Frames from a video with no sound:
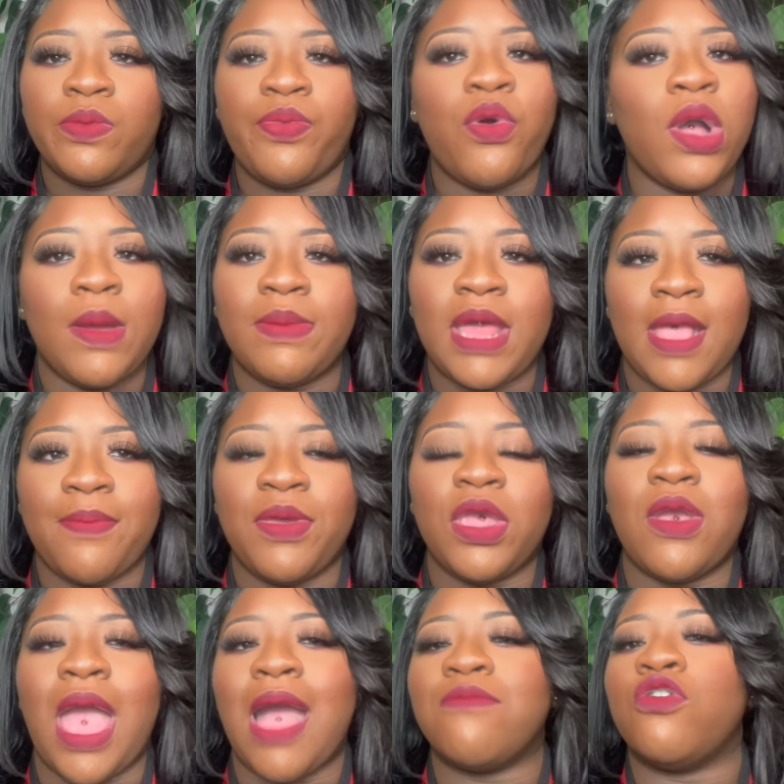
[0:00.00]
Point blank,
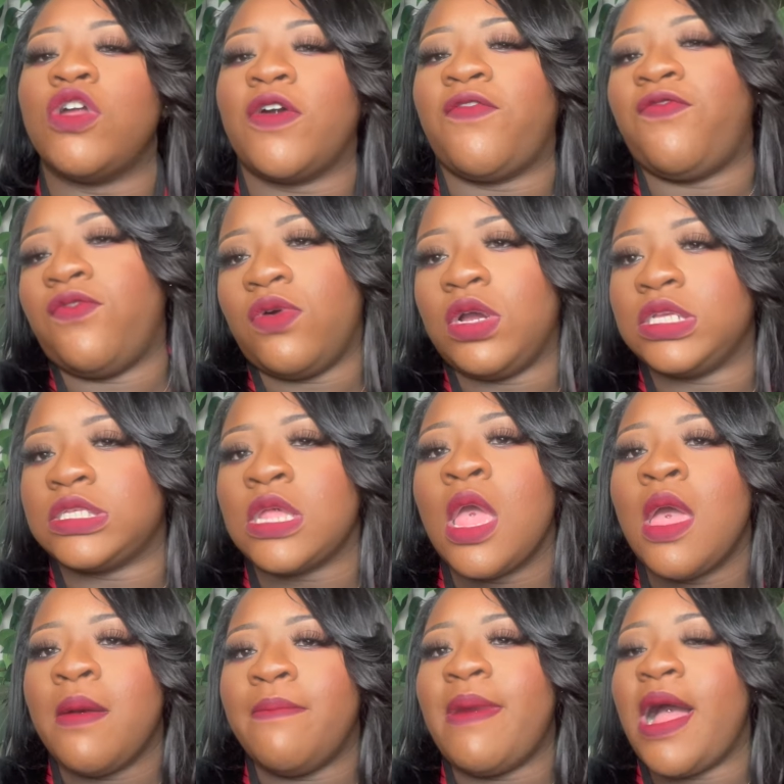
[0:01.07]
period. I'm going to force
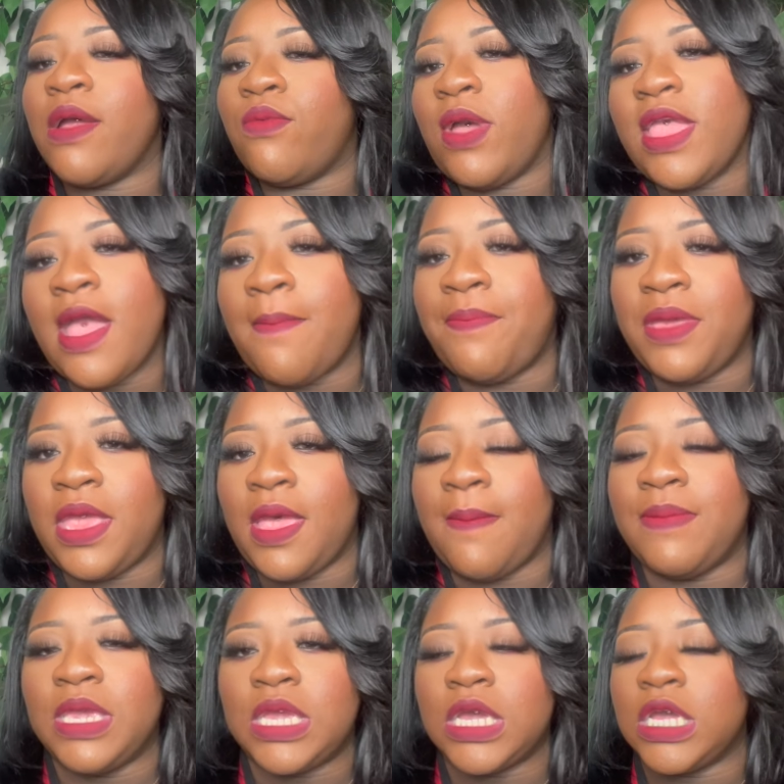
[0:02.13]
my way up in here
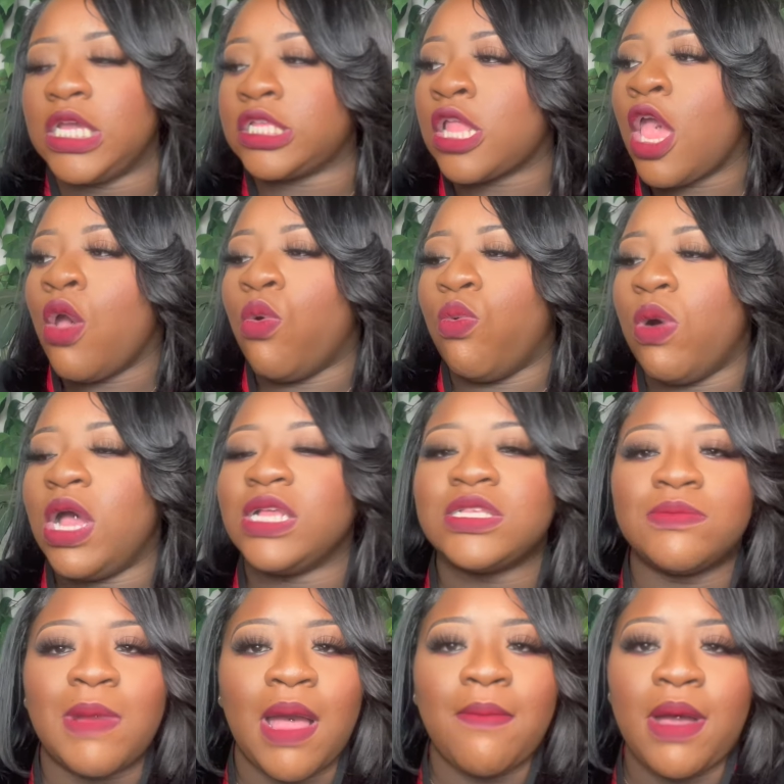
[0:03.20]
because once
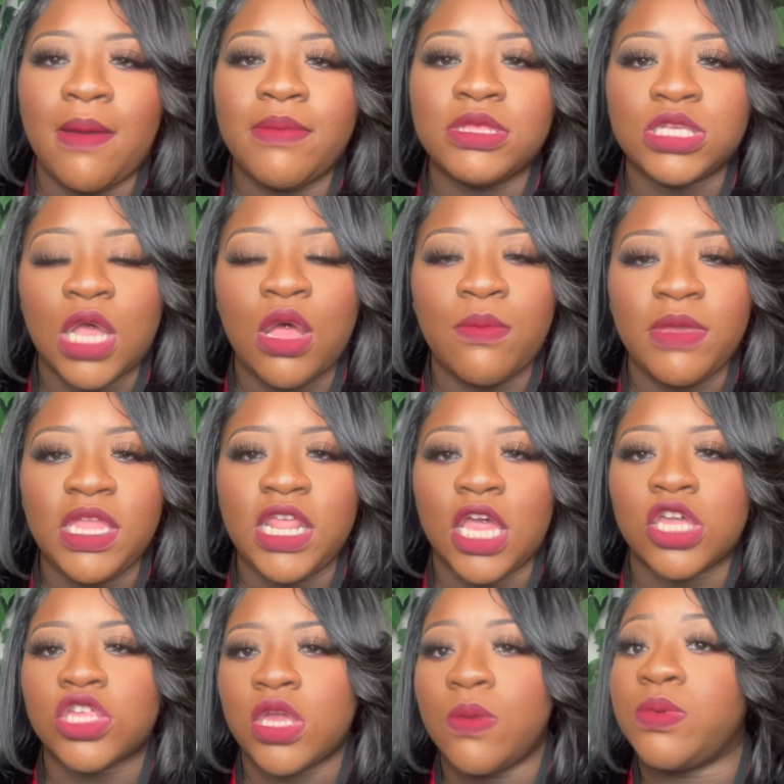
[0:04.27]
my mama told me
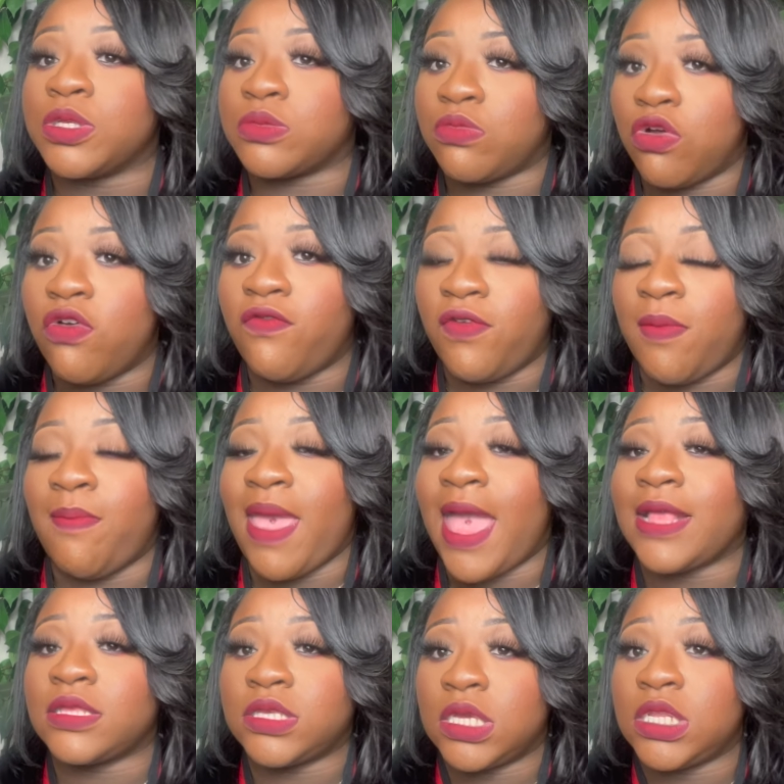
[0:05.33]
that she was moving
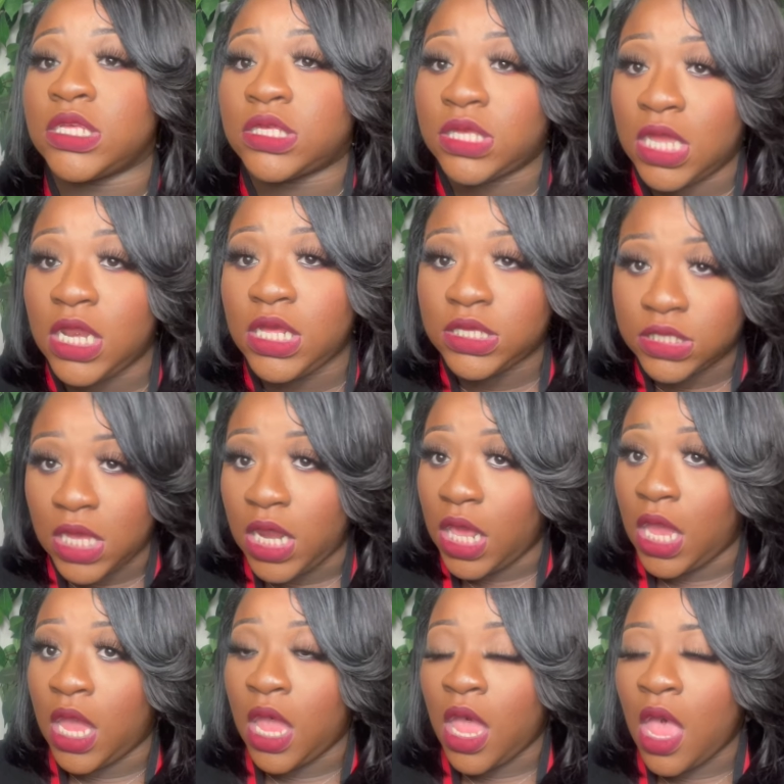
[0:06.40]
back to the
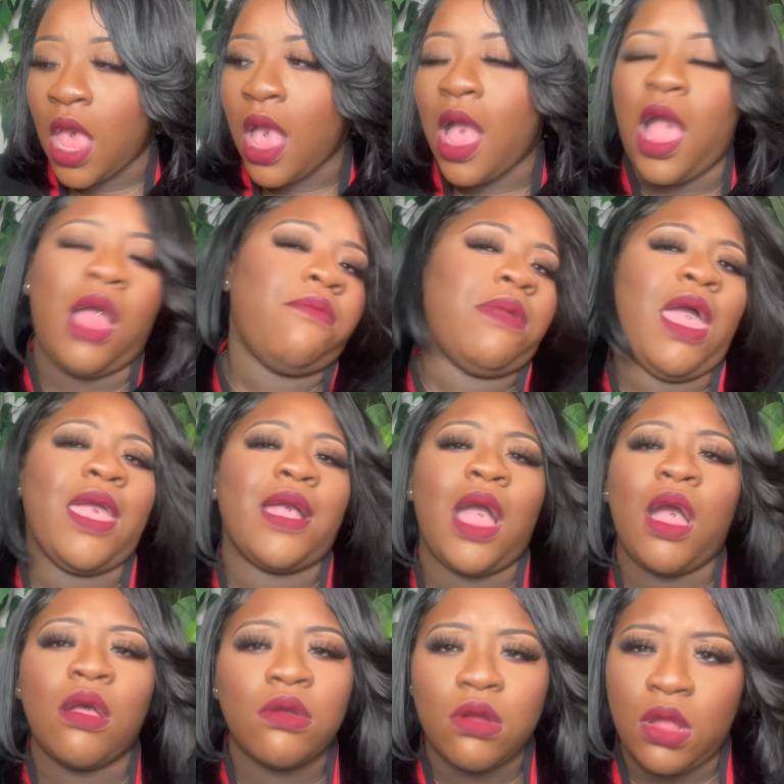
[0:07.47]
city, I'm like,
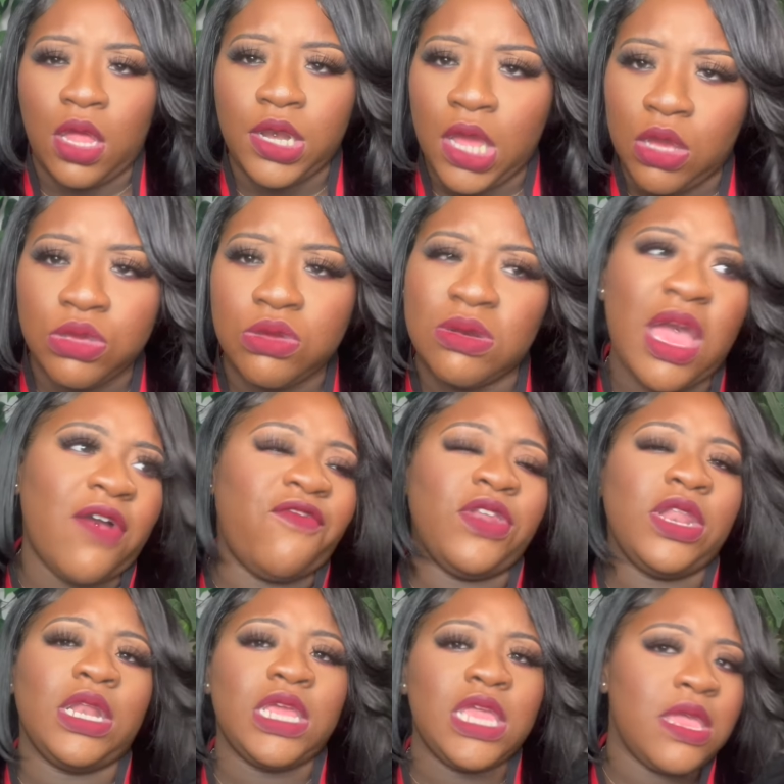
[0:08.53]
oh, girl, no, you're not
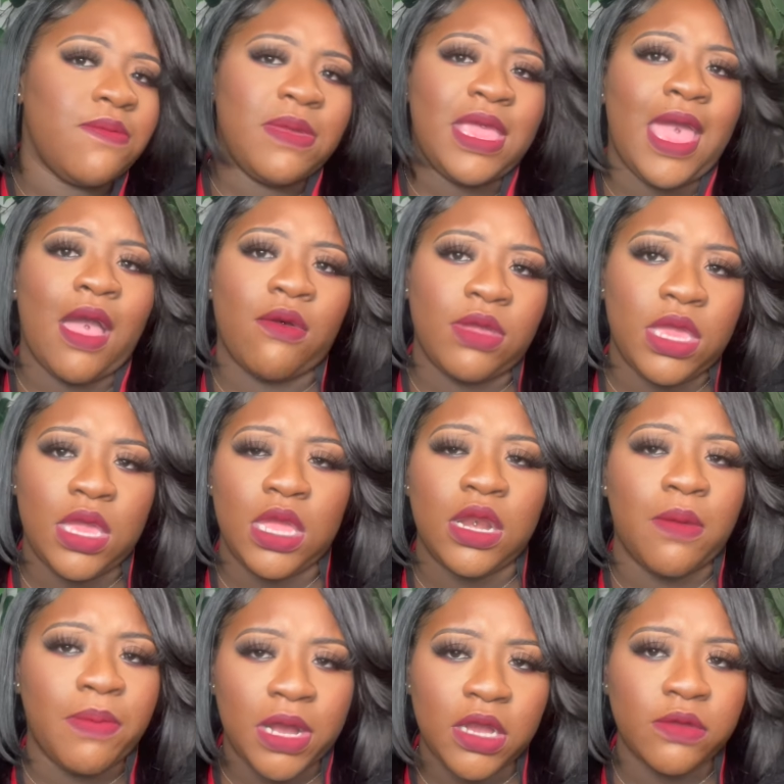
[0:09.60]
finna leave me out here in the
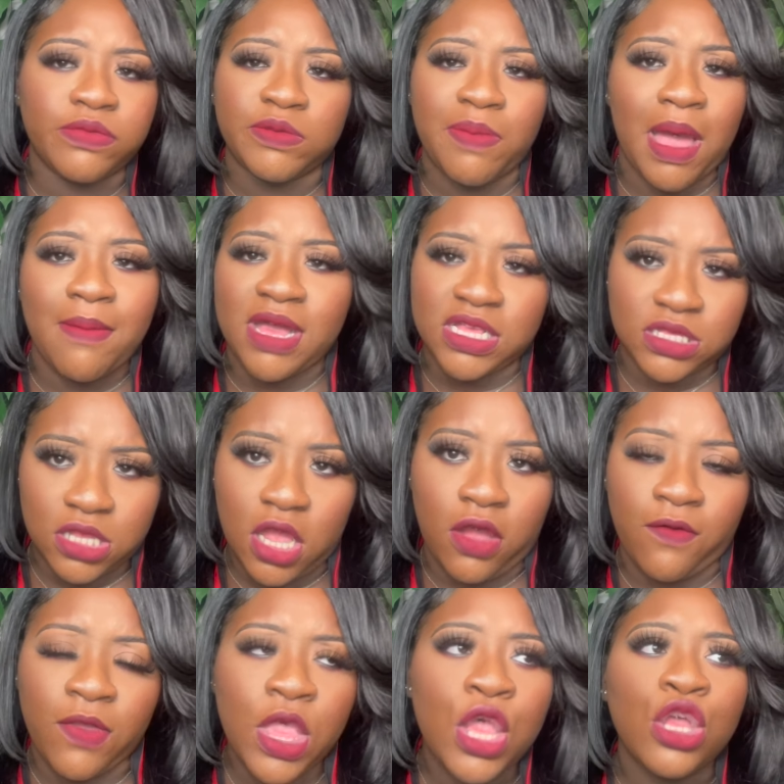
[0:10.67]
burbs by
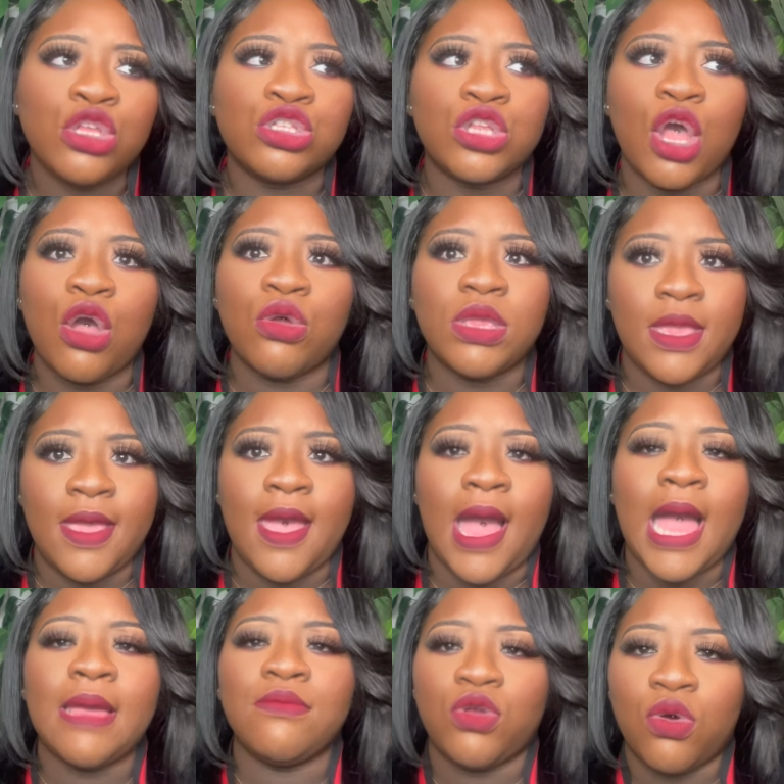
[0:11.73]
myself. So, yeah,
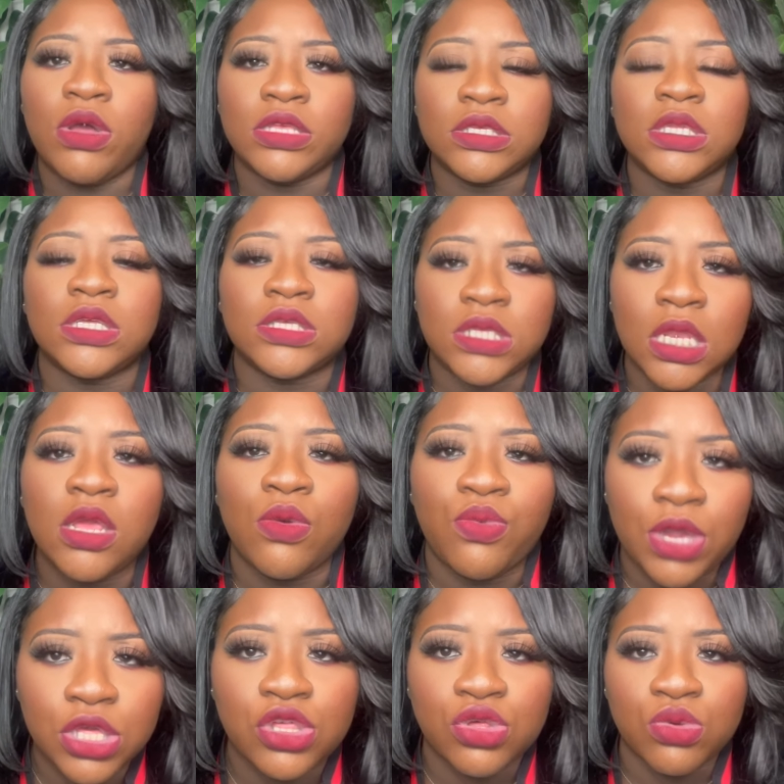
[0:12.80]
I'm going to the city
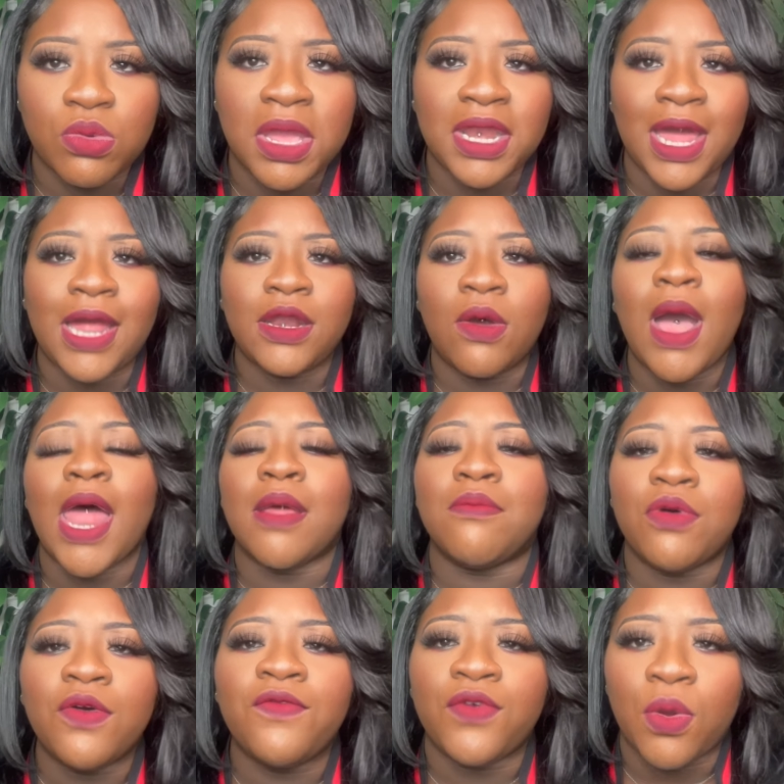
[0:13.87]
with you. And I know how to
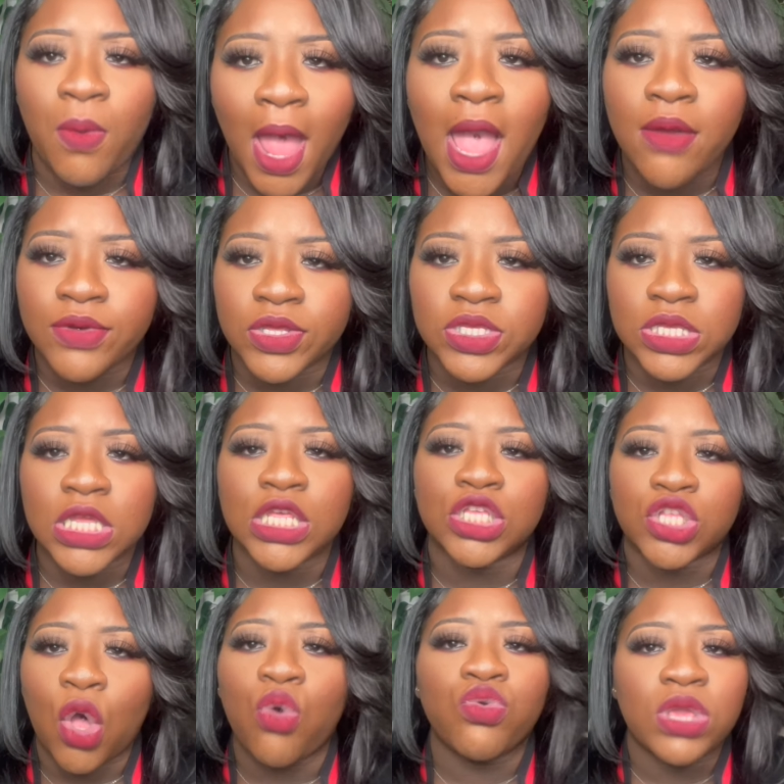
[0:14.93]
move around the city.
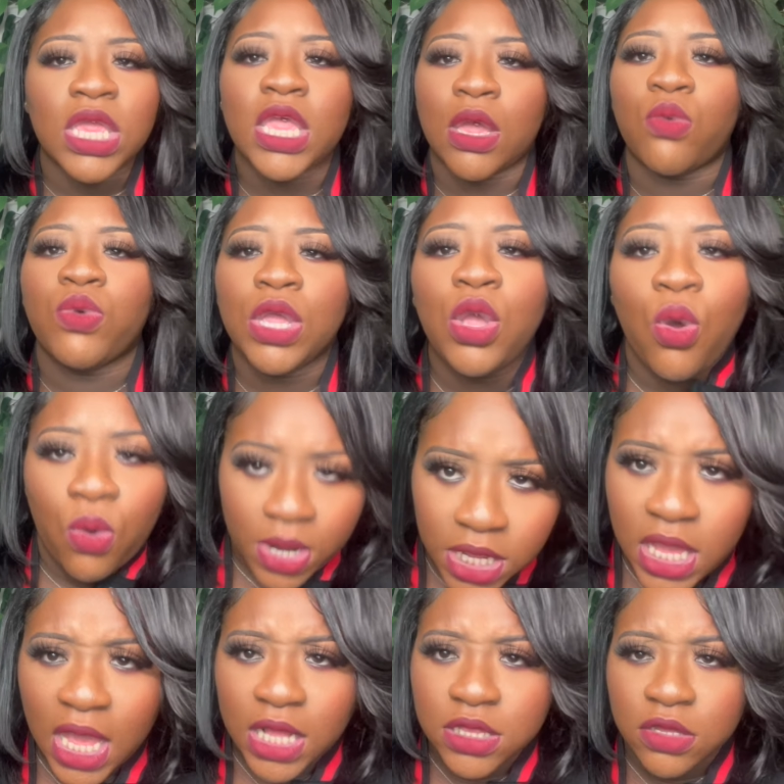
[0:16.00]
So, yeah, we going
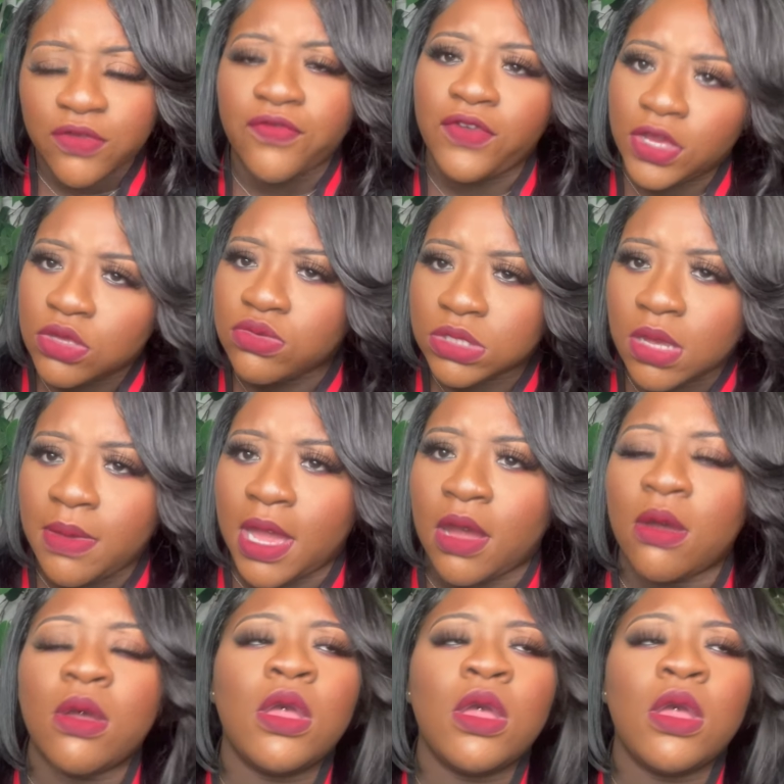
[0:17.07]
together. Fuck you somehow.